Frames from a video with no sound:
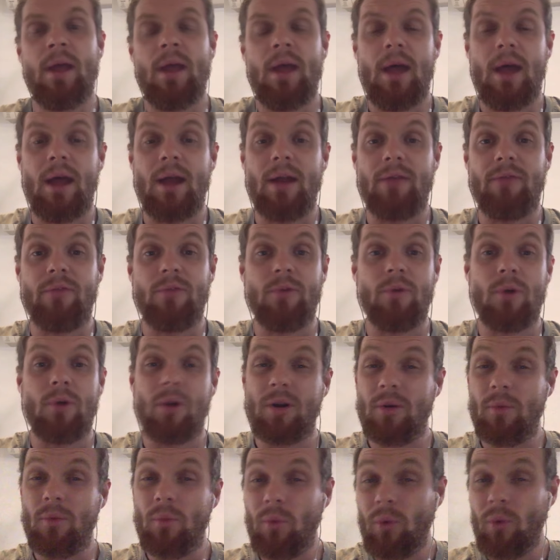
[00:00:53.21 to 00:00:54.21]
And if you are
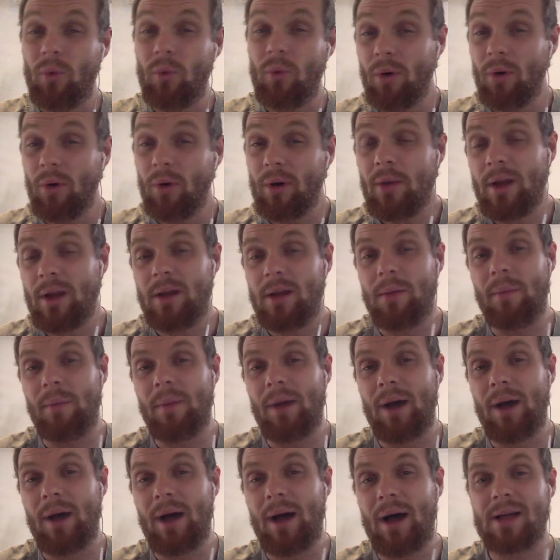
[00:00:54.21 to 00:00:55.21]
only walking, wear your
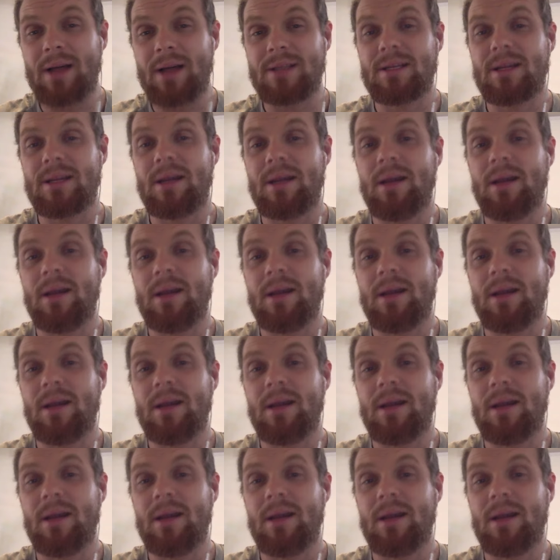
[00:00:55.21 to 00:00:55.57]
mask.